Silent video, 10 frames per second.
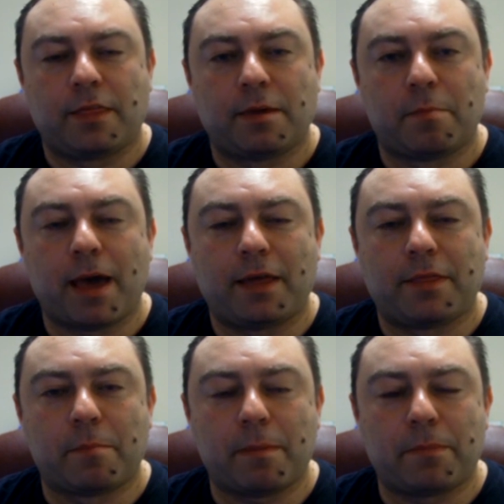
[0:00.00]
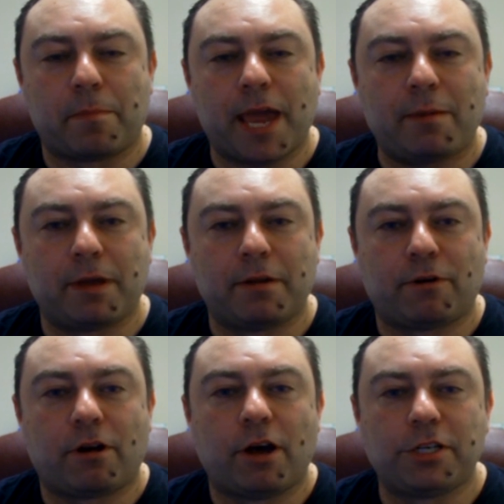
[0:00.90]
The payment
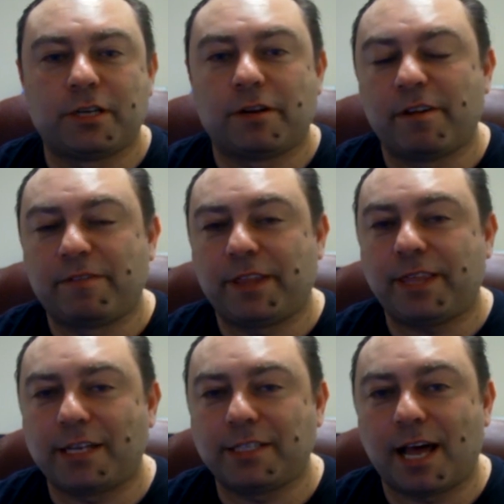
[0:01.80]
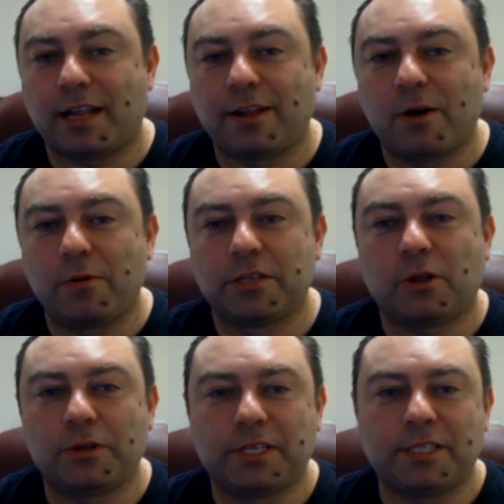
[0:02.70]
for $150,000 loan
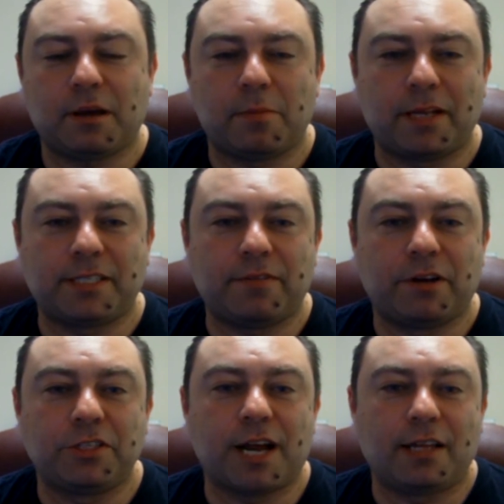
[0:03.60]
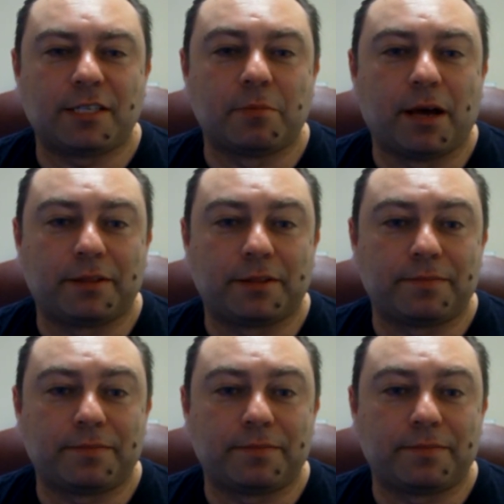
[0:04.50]
is only about $700 a month,